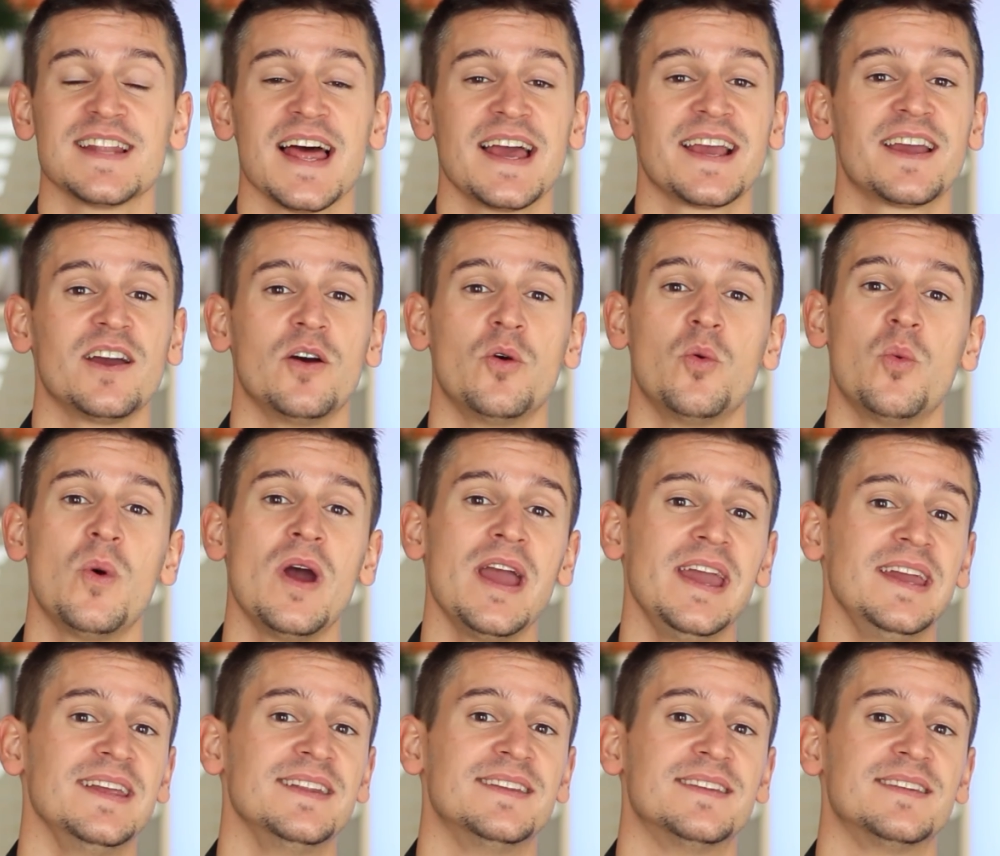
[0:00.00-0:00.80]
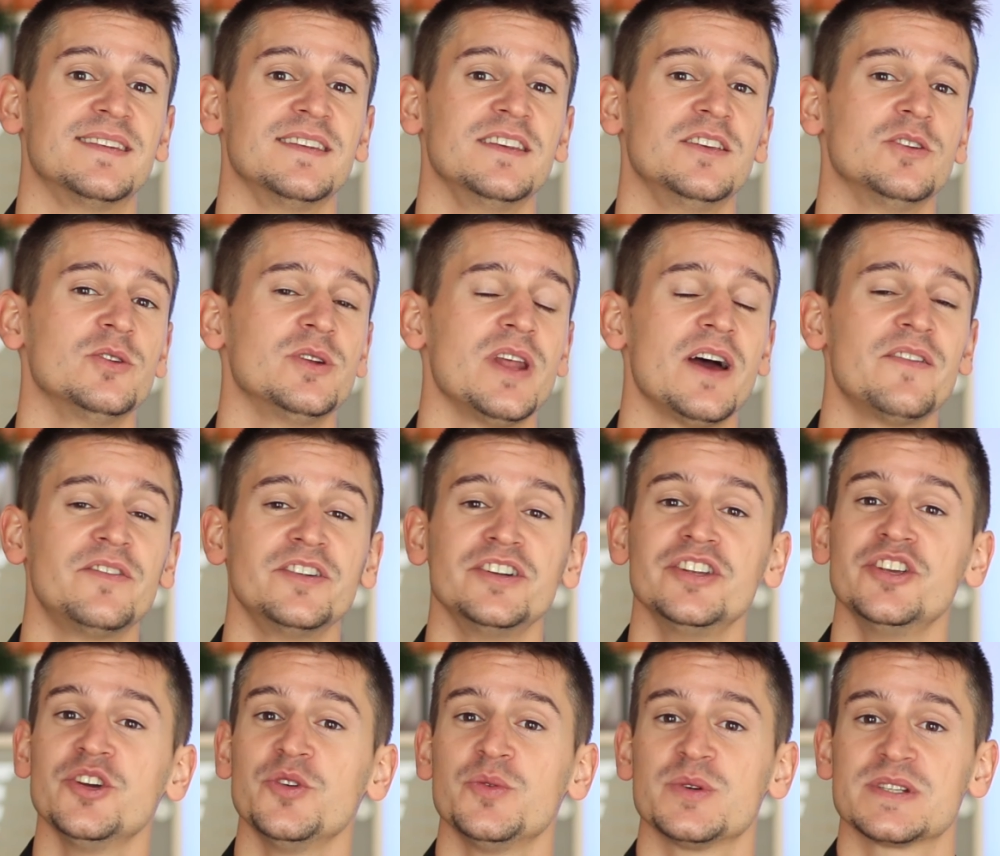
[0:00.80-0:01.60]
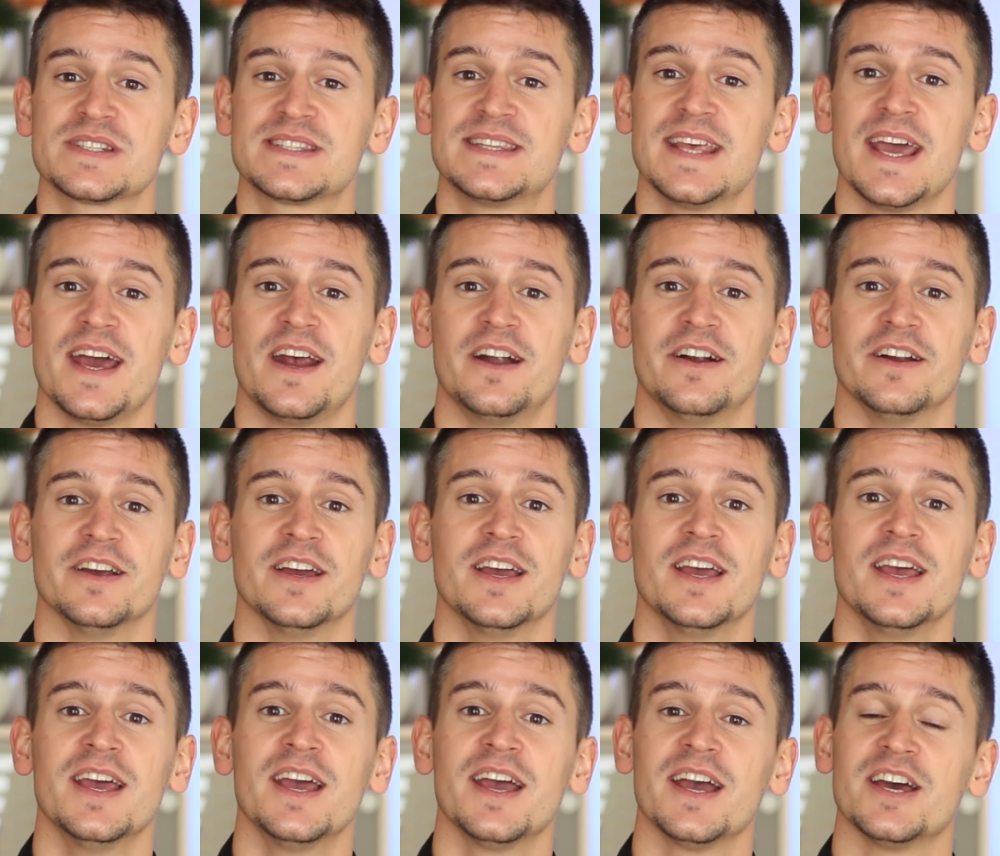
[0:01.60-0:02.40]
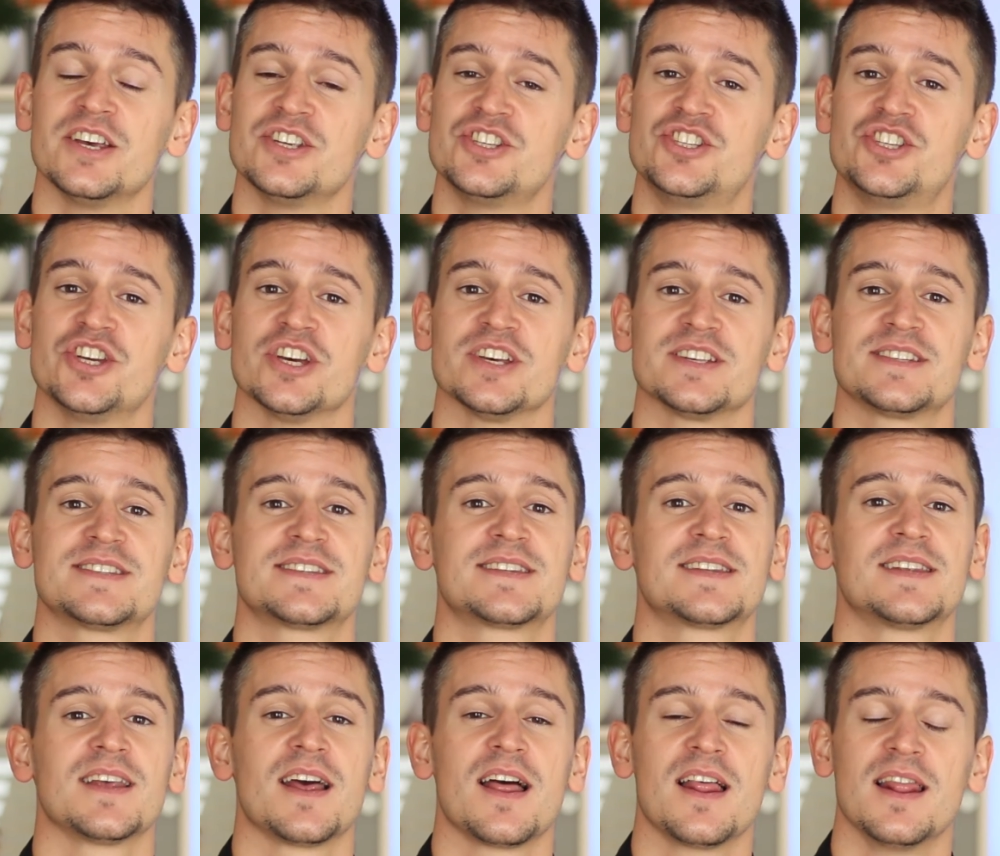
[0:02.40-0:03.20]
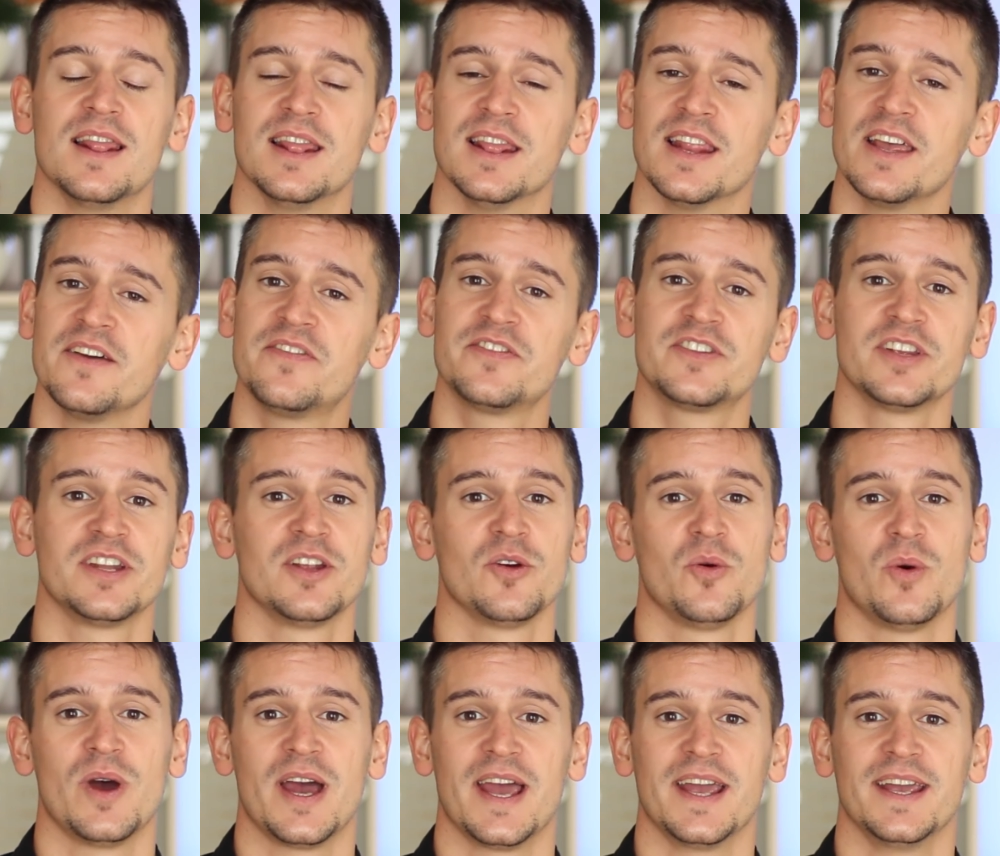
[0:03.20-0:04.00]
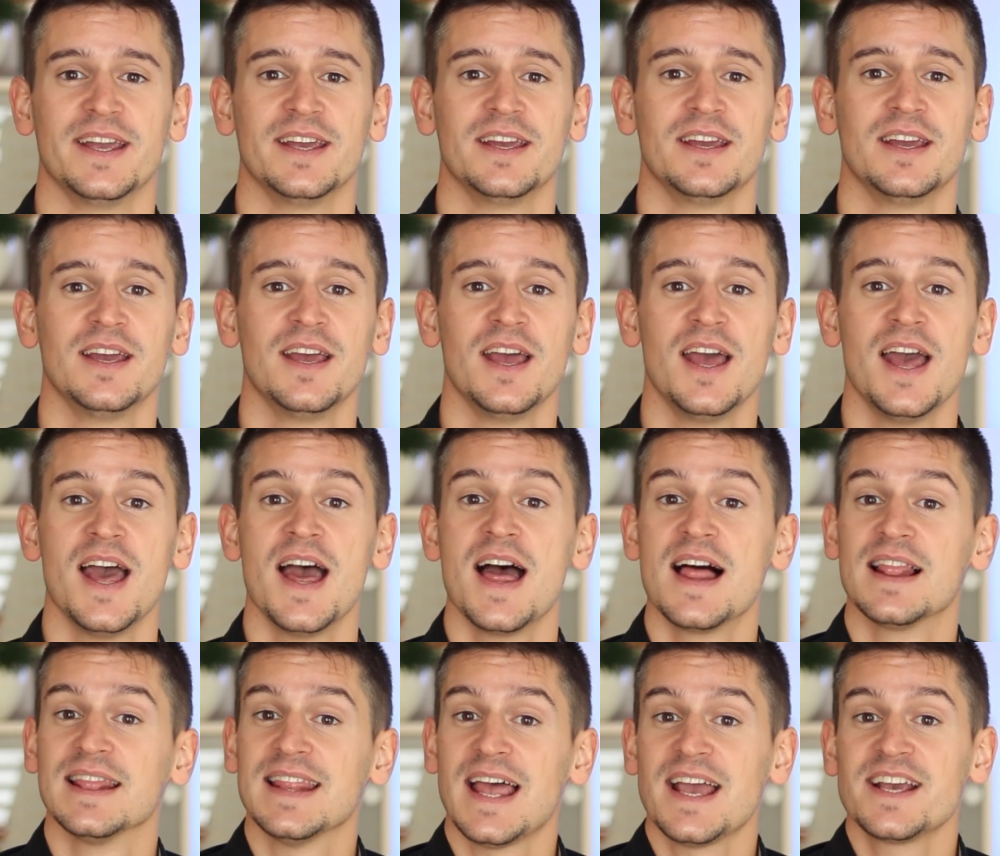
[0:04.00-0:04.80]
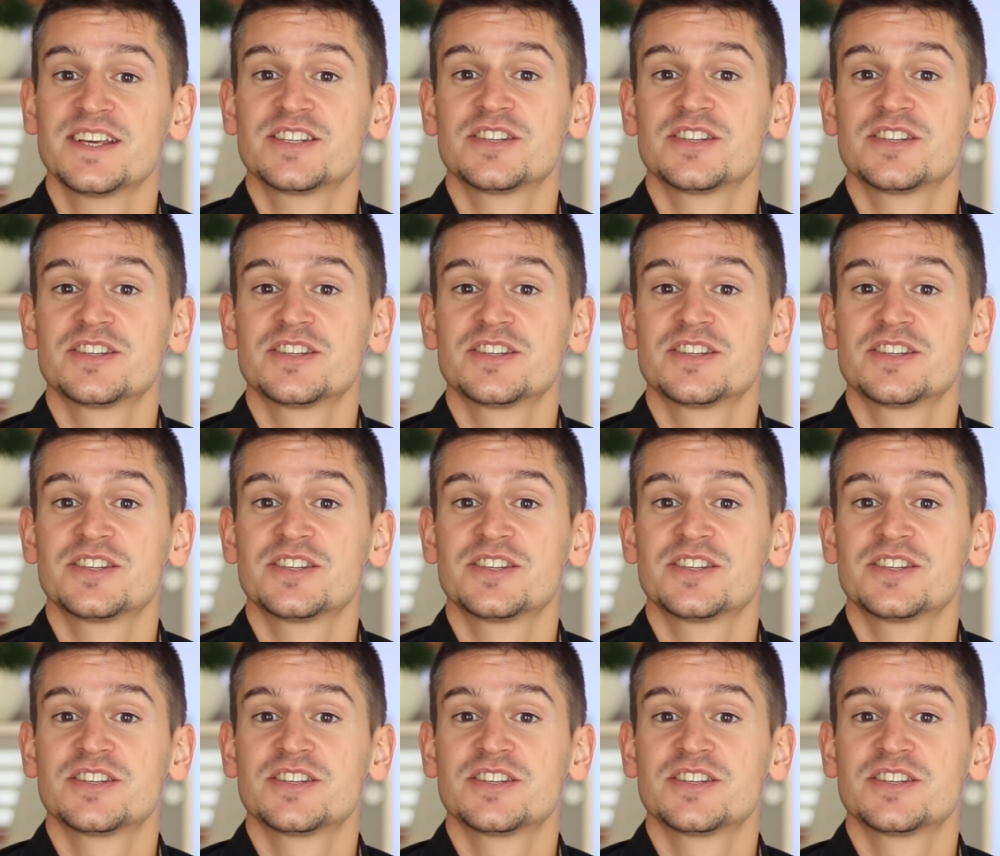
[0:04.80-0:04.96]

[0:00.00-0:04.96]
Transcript: like a weight you never knew was there has just lifted away. Like